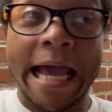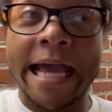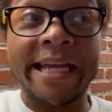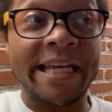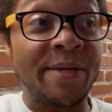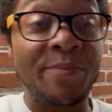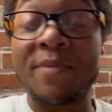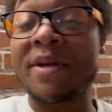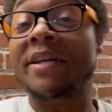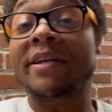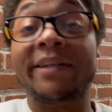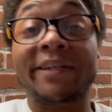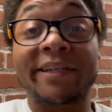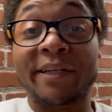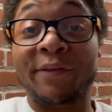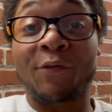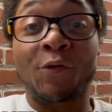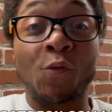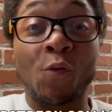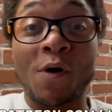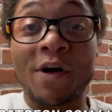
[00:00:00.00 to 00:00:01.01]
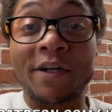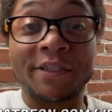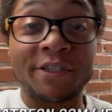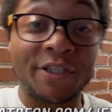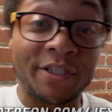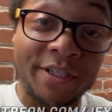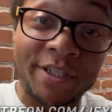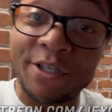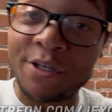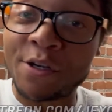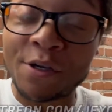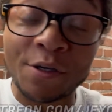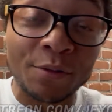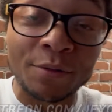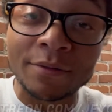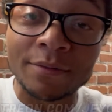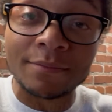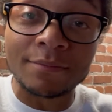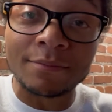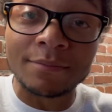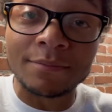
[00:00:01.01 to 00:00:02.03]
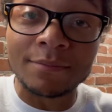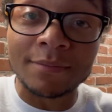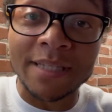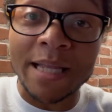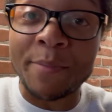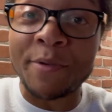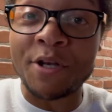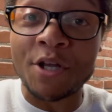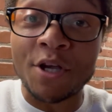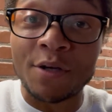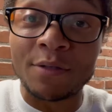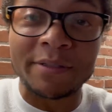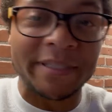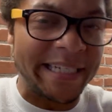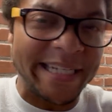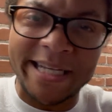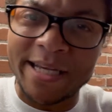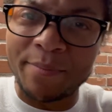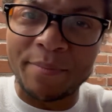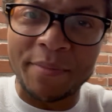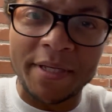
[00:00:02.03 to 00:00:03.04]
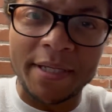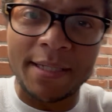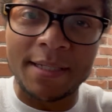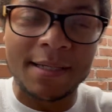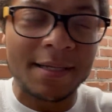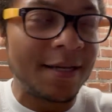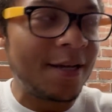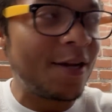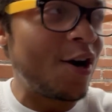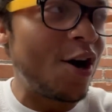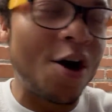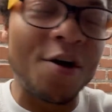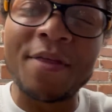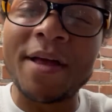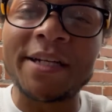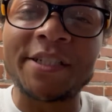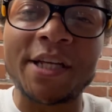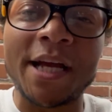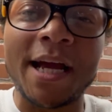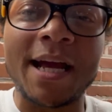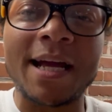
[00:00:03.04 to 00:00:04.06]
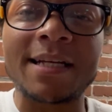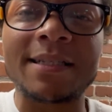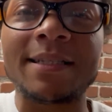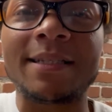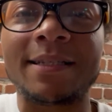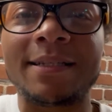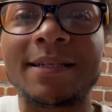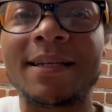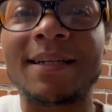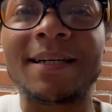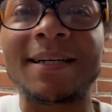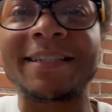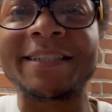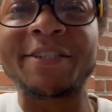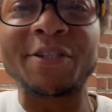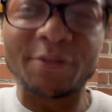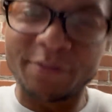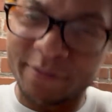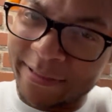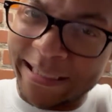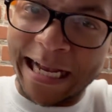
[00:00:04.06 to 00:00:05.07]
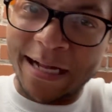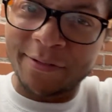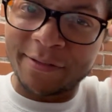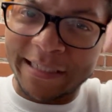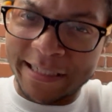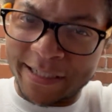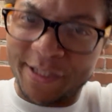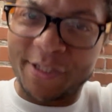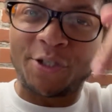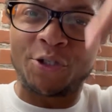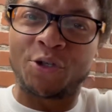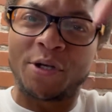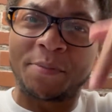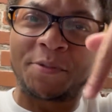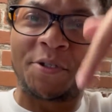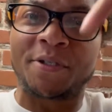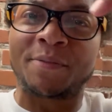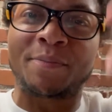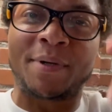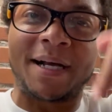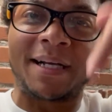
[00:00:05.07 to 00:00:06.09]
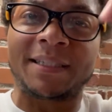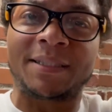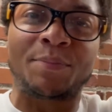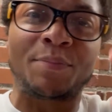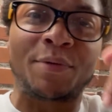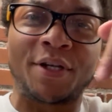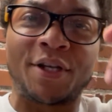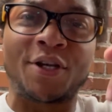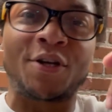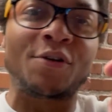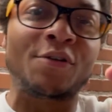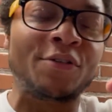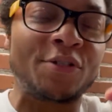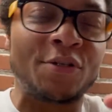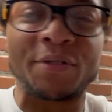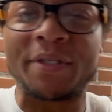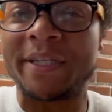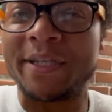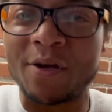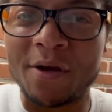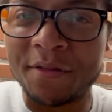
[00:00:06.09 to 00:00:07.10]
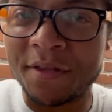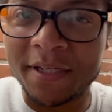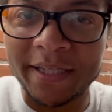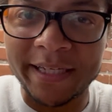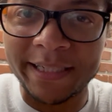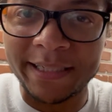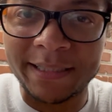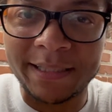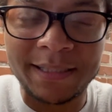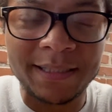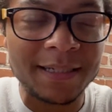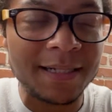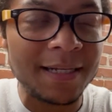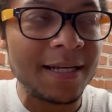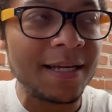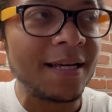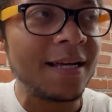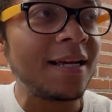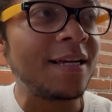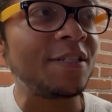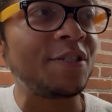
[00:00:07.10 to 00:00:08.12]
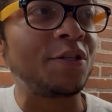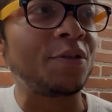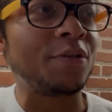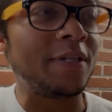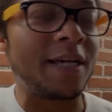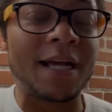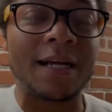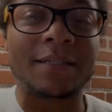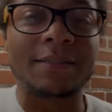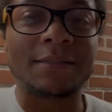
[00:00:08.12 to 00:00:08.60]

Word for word: immediately if you want. Just, you know, let me know, DM me, all that jazz. Uh, you know, down in the description box below, you'll see all the links. So, yeah.